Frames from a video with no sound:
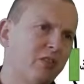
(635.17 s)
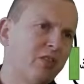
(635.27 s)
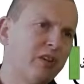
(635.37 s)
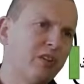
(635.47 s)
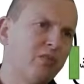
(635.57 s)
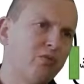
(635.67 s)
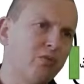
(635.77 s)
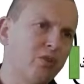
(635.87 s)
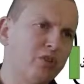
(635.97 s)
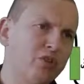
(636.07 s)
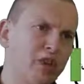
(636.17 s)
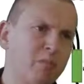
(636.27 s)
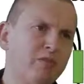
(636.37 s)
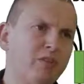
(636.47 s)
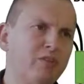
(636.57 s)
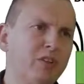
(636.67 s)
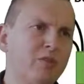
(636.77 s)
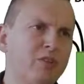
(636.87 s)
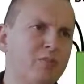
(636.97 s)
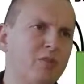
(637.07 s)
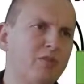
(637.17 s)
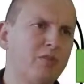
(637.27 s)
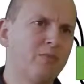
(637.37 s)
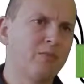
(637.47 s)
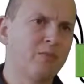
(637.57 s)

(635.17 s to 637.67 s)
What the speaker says: you can control the shape of the filter response.